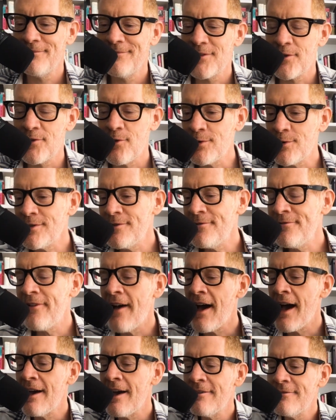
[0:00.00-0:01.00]
So those
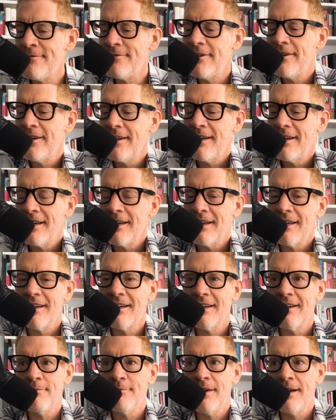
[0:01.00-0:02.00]
are
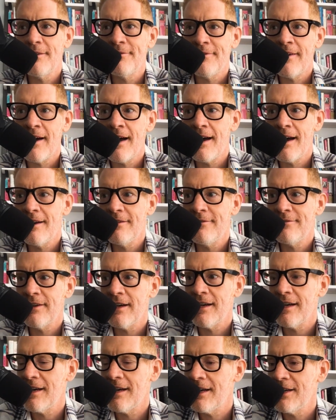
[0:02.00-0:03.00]
my 5
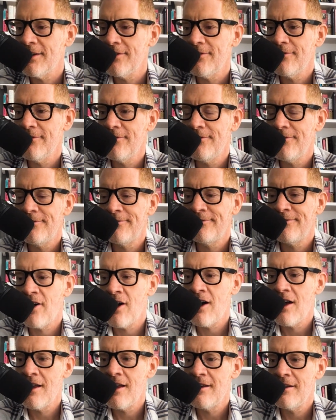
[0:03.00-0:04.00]

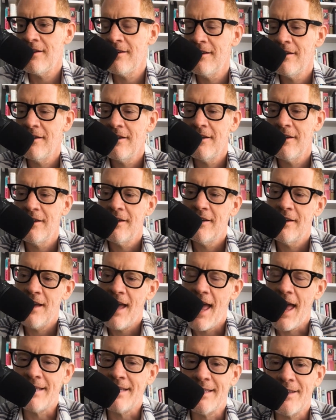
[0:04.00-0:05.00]
fun
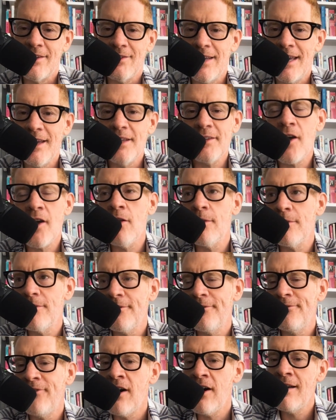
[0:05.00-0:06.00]
escalate. Let's call them
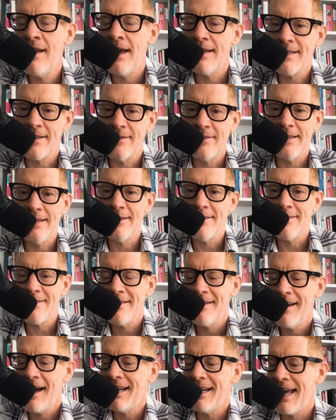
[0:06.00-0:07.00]
the fun
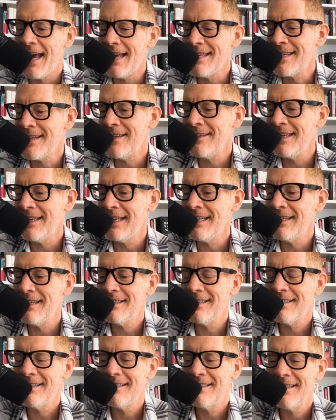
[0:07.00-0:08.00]
escalators. How to escalate,
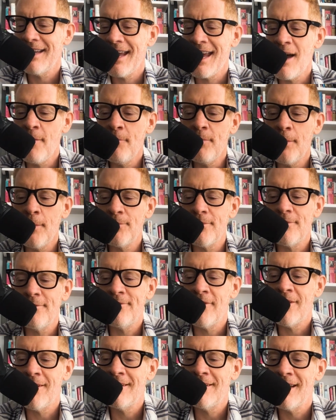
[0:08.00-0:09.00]
amp up the
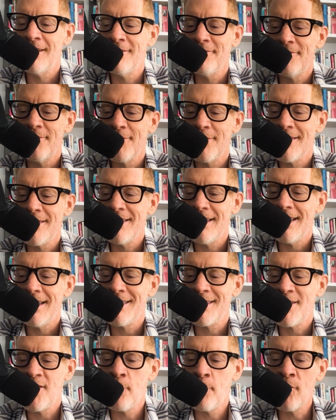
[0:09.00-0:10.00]
fun on first
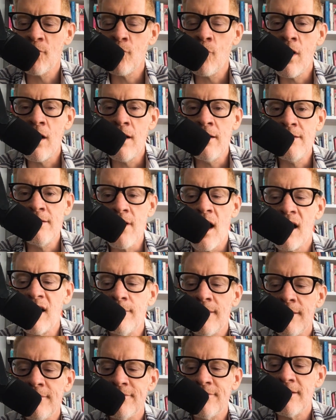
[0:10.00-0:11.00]
dates. Number 1, talk
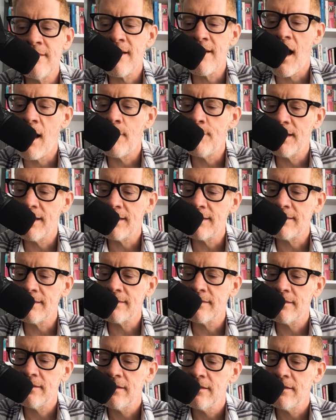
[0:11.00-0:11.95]
about fun topics.